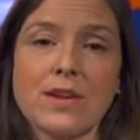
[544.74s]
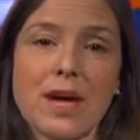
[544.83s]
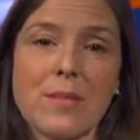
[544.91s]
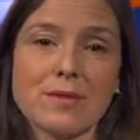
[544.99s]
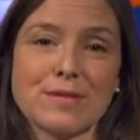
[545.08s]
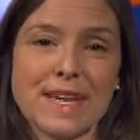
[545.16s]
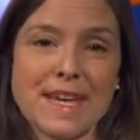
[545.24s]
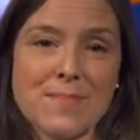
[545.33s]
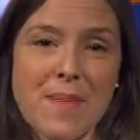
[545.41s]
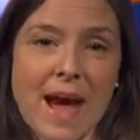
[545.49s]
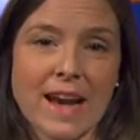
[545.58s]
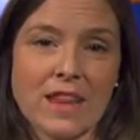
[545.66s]
are able to
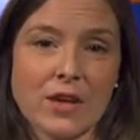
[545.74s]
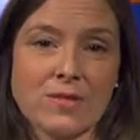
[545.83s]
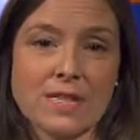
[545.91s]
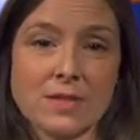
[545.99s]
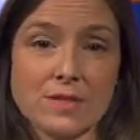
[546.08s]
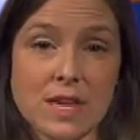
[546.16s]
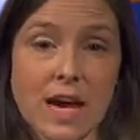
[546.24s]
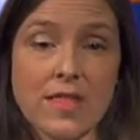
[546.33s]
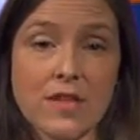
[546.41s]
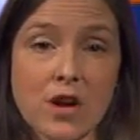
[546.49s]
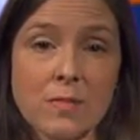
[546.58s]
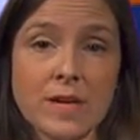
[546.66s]
impact those outside
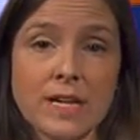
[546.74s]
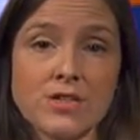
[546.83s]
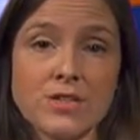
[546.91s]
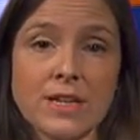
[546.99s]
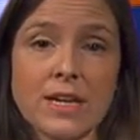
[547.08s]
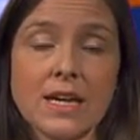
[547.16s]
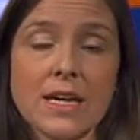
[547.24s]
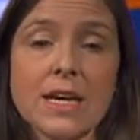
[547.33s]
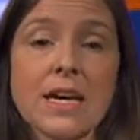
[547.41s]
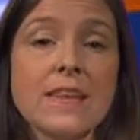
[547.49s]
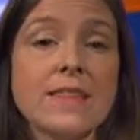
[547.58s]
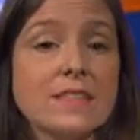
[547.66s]
their home country,
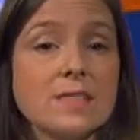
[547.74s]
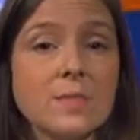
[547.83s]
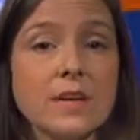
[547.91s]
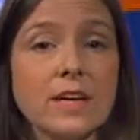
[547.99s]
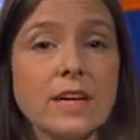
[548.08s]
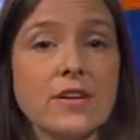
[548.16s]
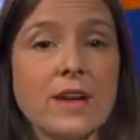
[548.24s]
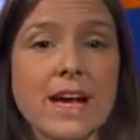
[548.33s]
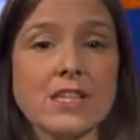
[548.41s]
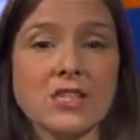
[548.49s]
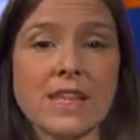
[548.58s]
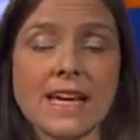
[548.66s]
this mere
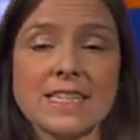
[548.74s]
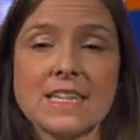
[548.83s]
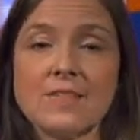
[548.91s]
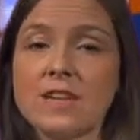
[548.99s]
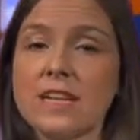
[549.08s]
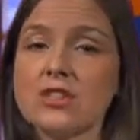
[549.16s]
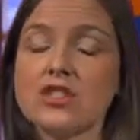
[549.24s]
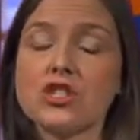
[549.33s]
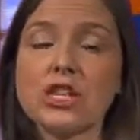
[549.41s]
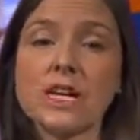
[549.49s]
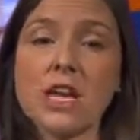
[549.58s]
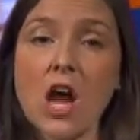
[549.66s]
international activity
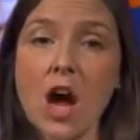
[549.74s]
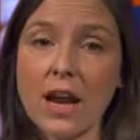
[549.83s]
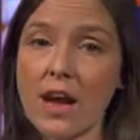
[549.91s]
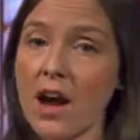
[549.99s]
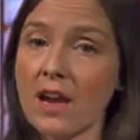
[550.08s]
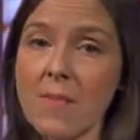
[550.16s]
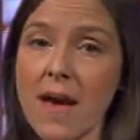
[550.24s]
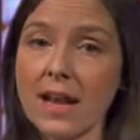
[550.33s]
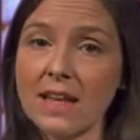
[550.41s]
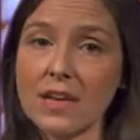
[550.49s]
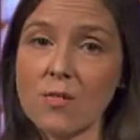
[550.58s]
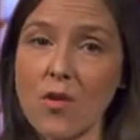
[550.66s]
should not
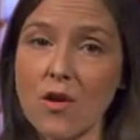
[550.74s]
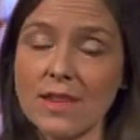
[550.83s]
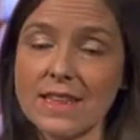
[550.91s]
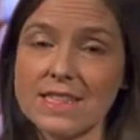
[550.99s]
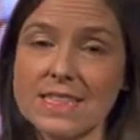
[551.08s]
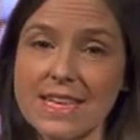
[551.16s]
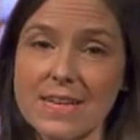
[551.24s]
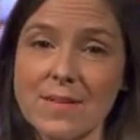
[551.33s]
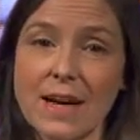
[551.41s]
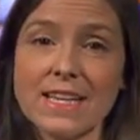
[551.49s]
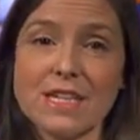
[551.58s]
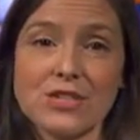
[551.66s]
automatically warrant the team
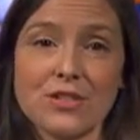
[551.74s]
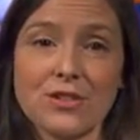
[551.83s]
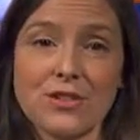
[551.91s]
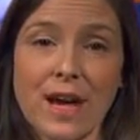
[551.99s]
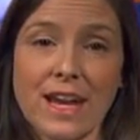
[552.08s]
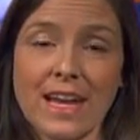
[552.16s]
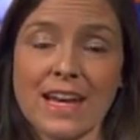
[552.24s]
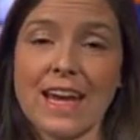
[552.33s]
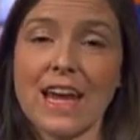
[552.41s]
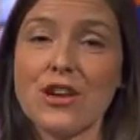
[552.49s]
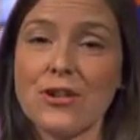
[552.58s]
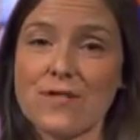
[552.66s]
additional credit
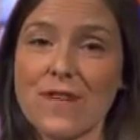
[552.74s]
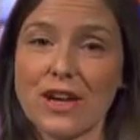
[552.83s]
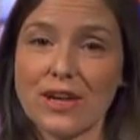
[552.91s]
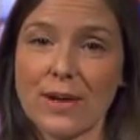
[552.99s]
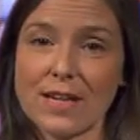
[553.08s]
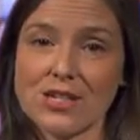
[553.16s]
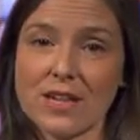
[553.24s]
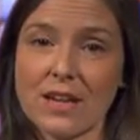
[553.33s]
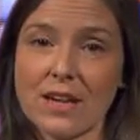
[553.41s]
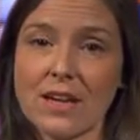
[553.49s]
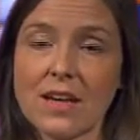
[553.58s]
in your evaluation.